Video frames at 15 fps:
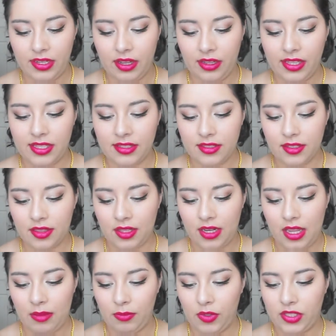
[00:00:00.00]
I'll insert the
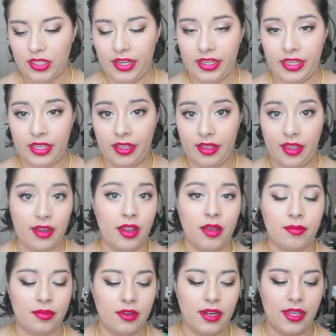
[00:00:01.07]
name, which I
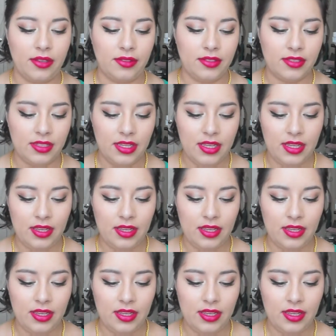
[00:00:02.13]
cannot pronounce,